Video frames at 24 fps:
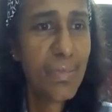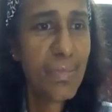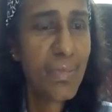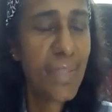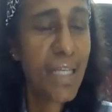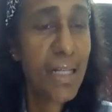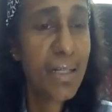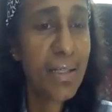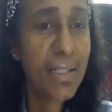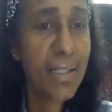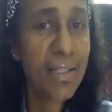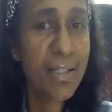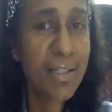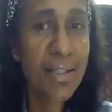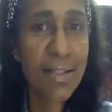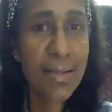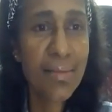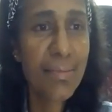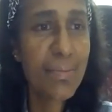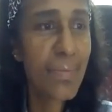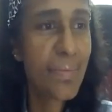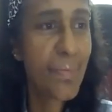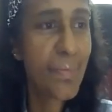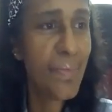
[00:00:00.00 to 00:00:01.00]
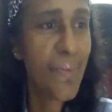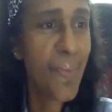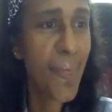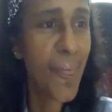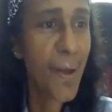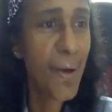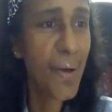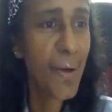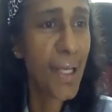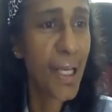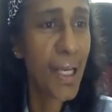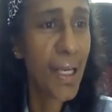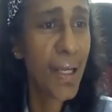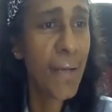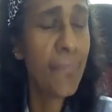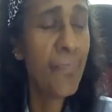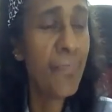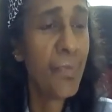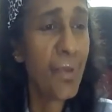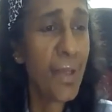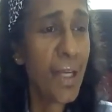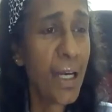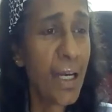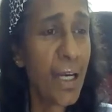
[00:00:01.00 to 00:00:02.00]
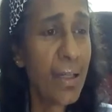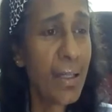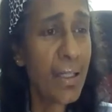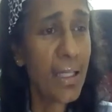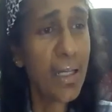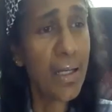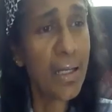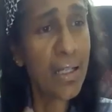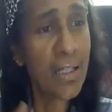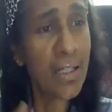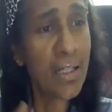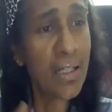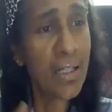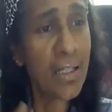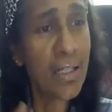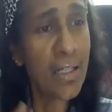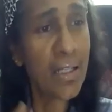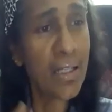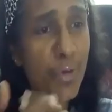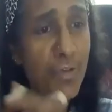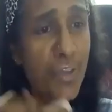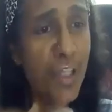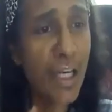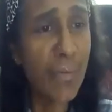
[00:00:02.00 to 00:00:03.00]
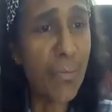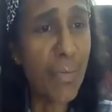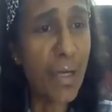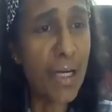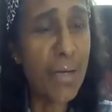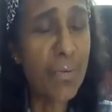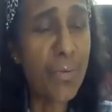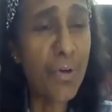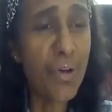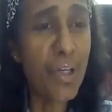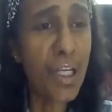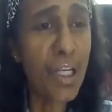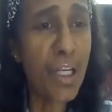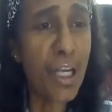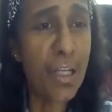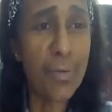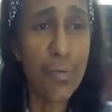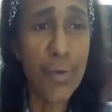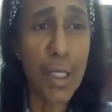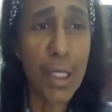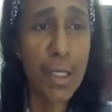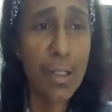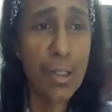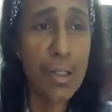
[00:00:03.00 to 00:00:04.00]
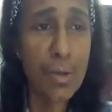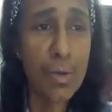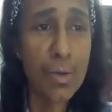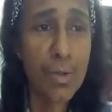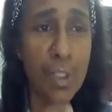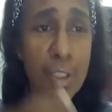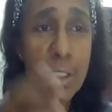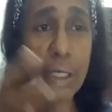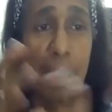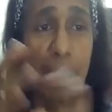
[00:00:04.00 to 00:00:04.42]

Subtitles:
Next. Okay. The other thing is to improve their memory, can use,